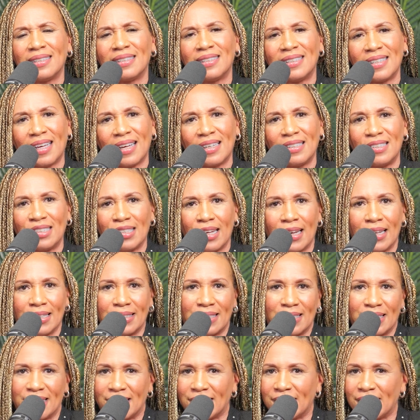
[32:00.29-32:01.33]
to take
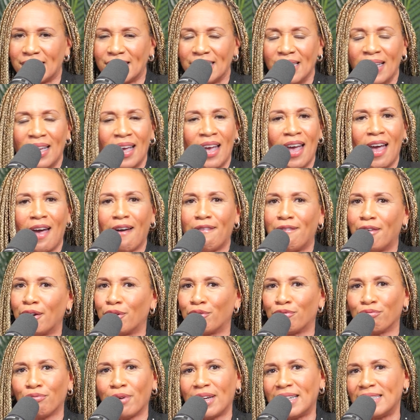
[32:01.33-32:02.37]
chances. Have a
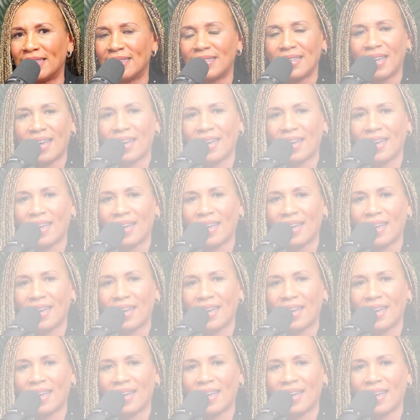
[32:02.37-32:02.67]
great